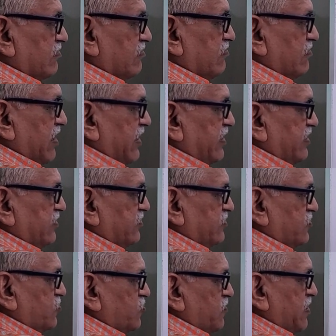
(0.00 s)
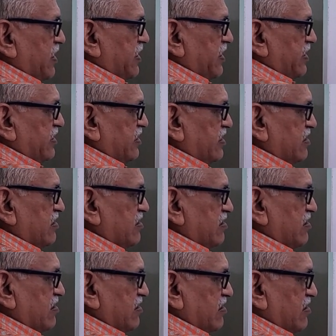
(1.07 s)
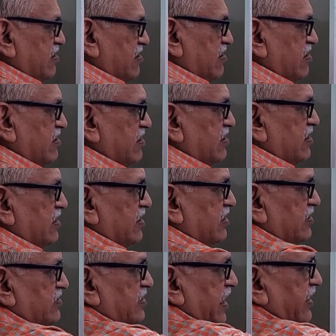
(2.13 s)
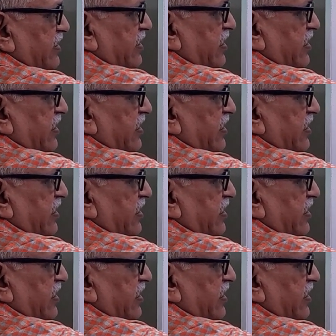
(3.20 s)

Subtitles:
minus 2 by n, sin